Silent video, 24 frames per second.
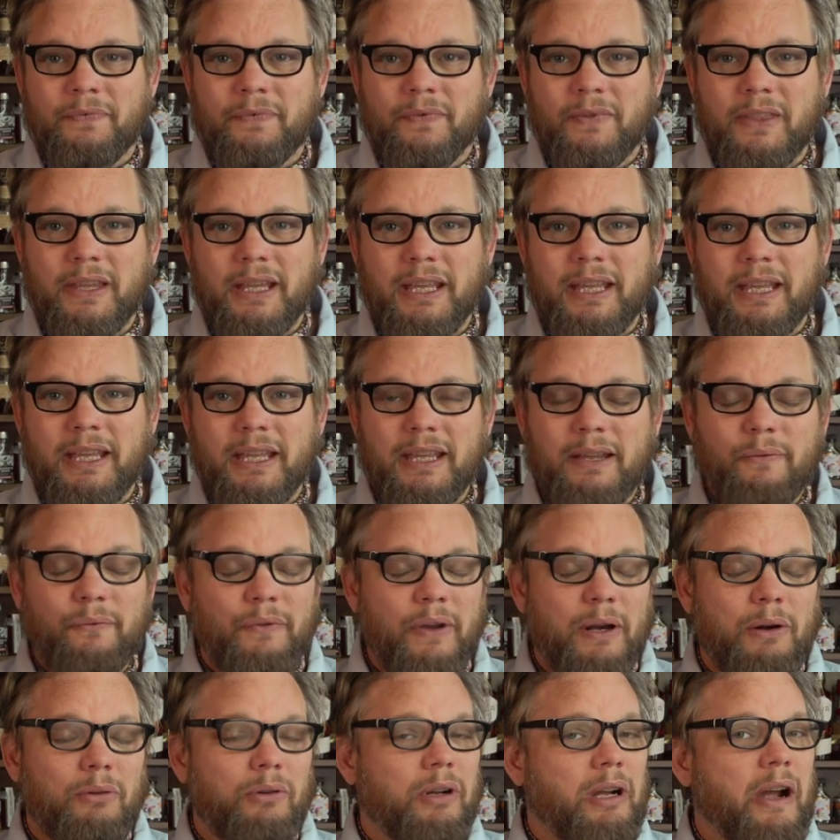the
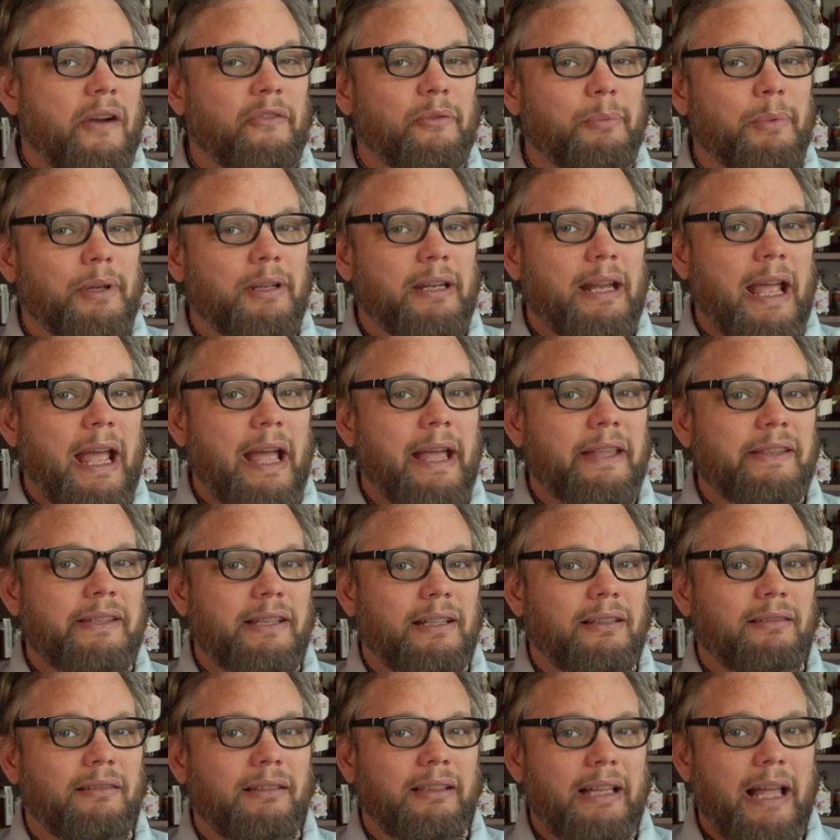federal government has
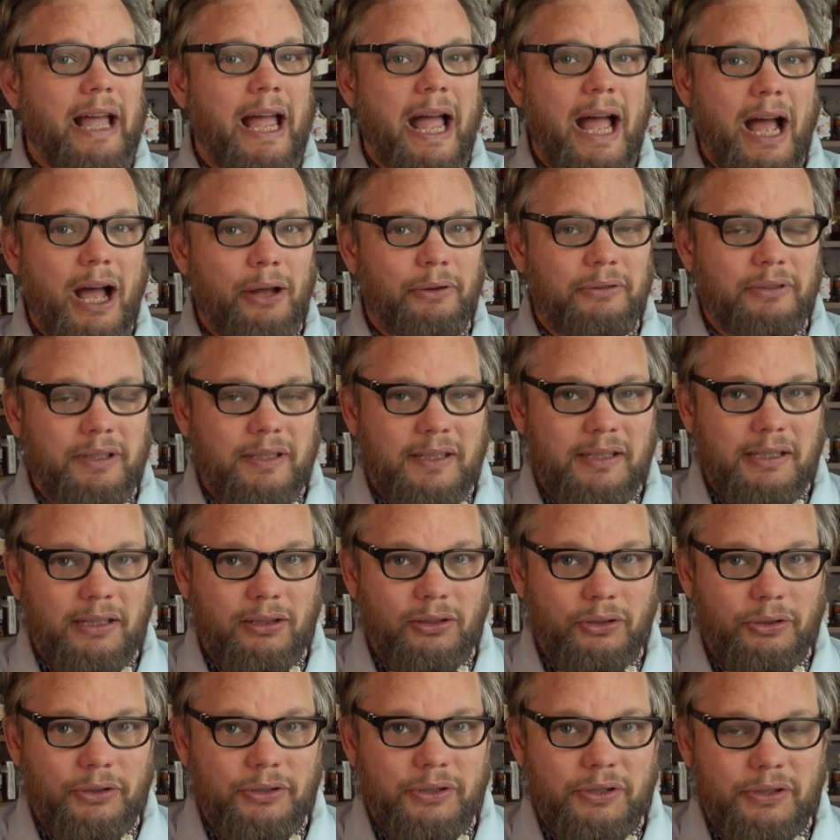allowed
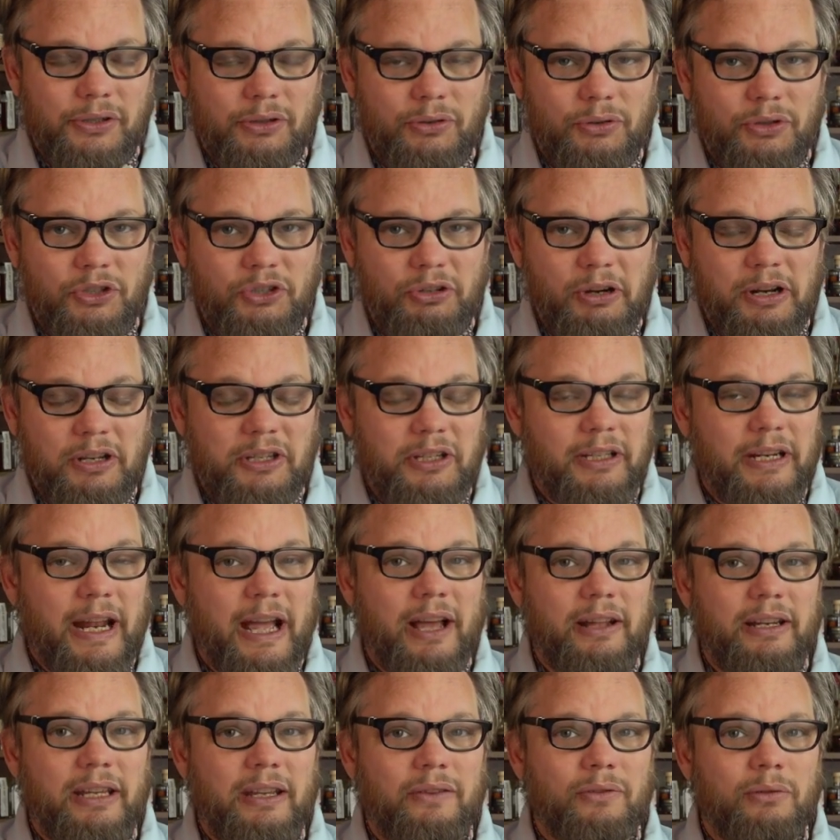distillers to stretch it
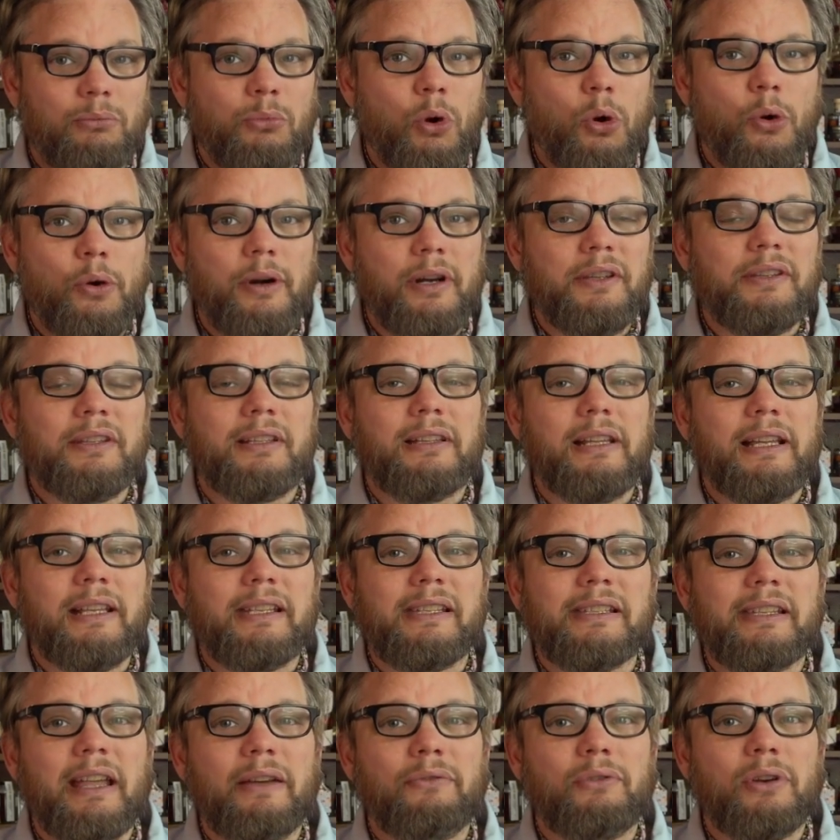out even more into like
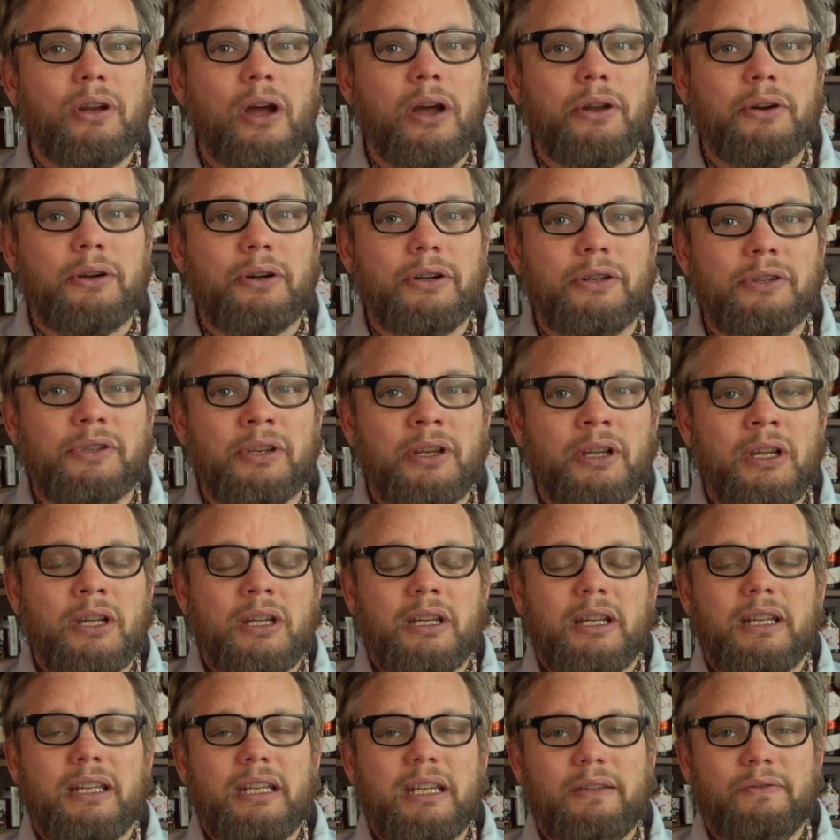700s
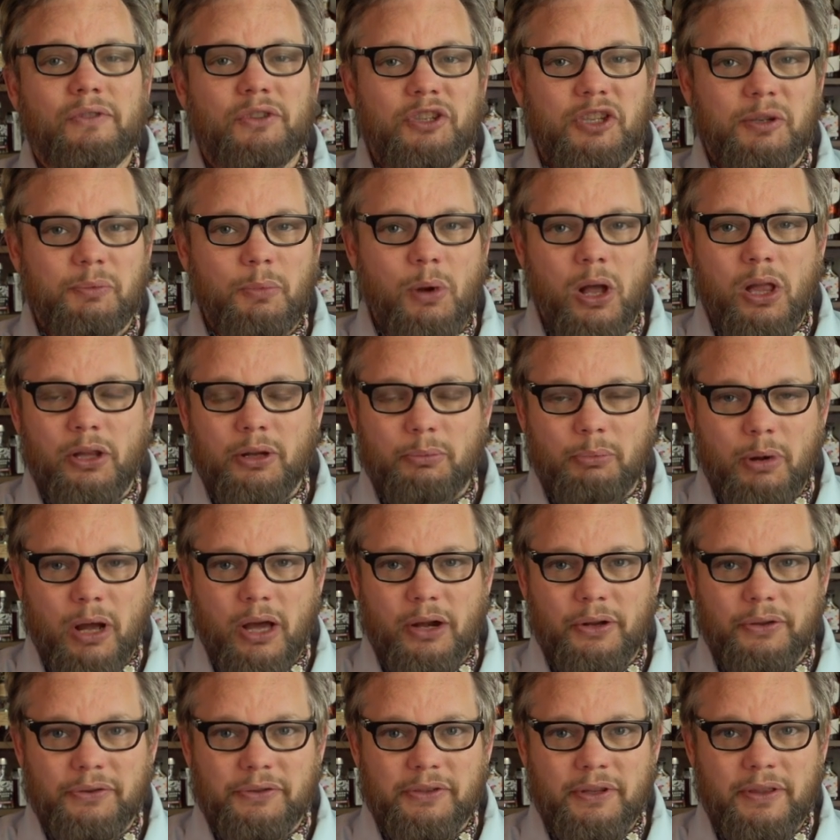and even smaller
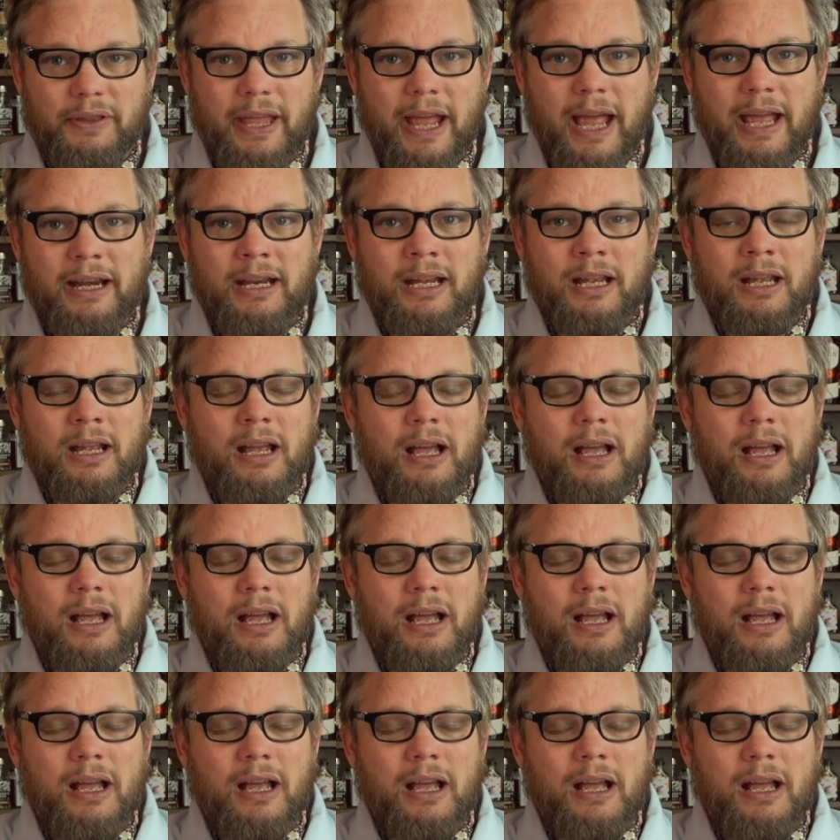bottles than that.